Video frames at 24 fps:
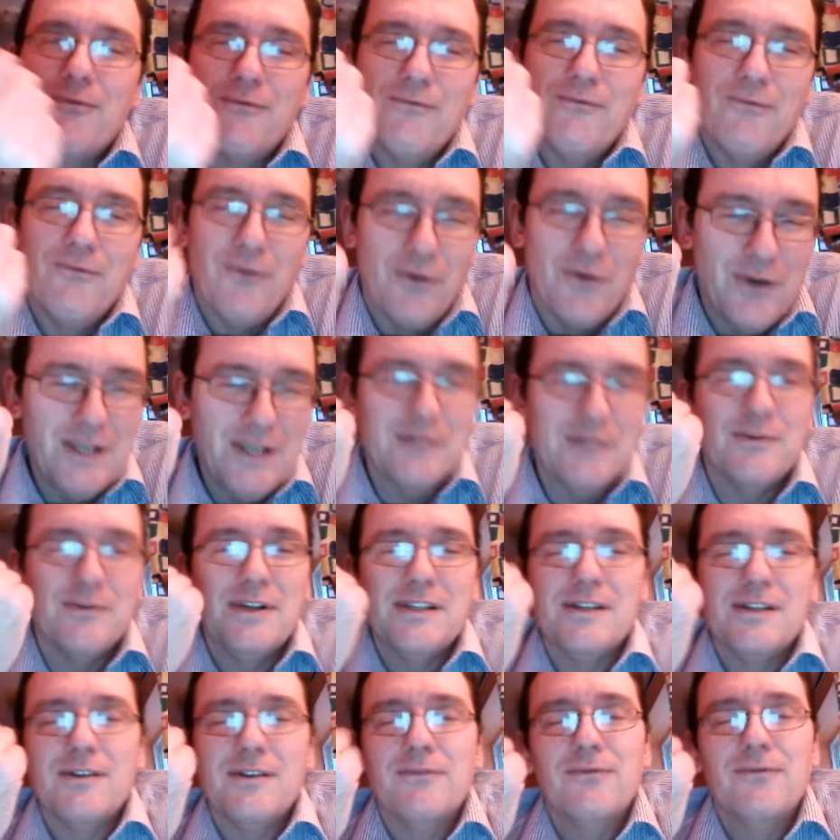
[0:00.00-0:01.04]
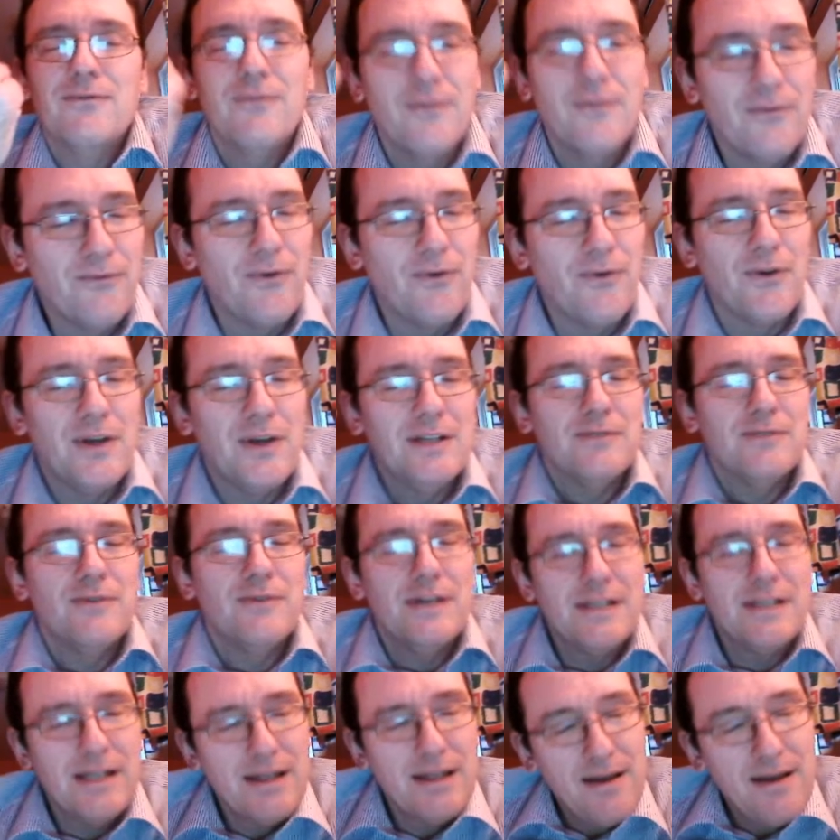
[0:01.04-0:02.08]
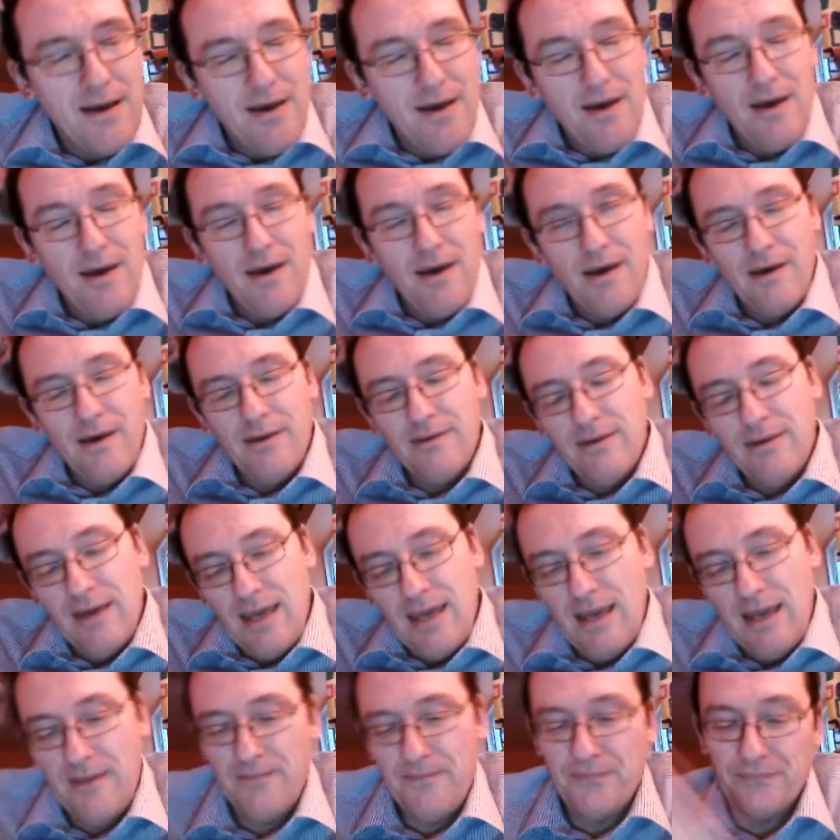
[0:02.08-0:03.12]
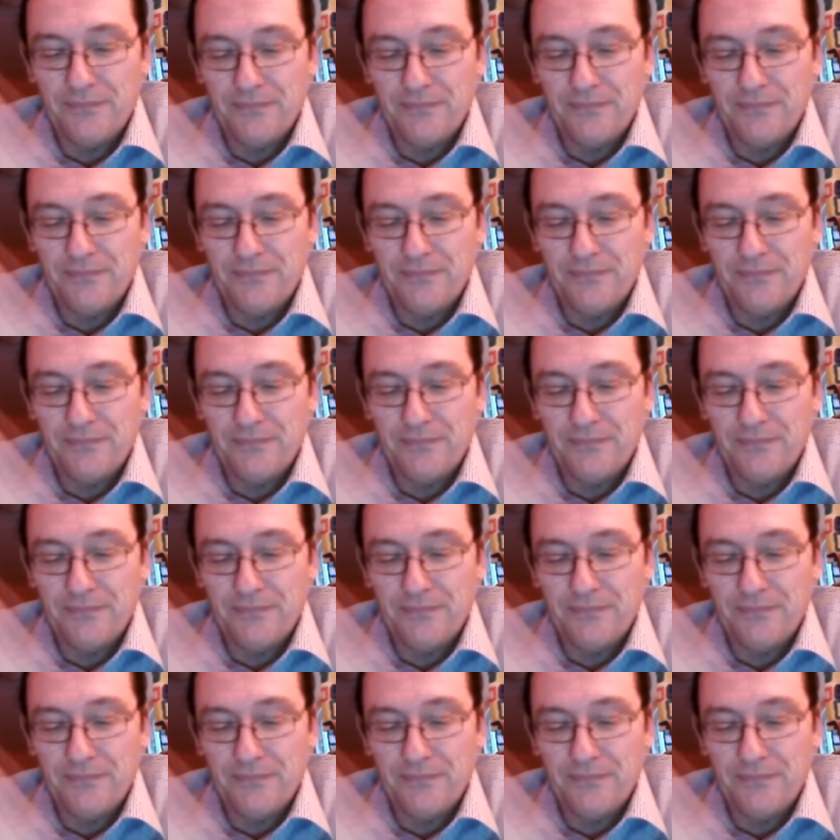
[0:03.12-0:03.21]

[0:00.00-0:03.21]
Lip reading: for this reason, the